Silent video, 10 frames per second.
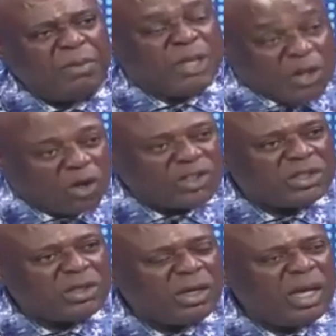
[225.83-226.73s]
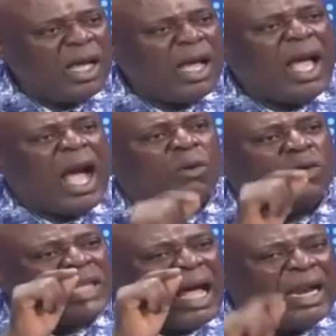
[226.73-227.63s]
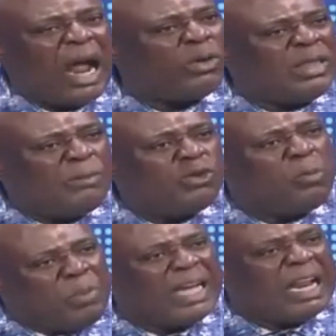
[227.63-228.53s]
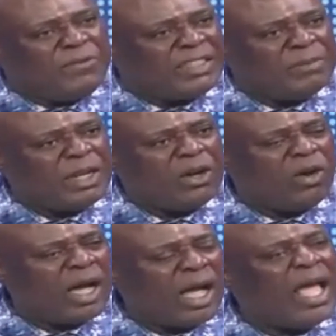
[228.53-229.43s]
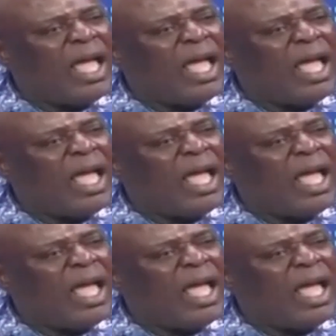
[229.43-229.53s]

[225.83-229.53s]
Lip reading: Because I will not allow them to play the victim any longer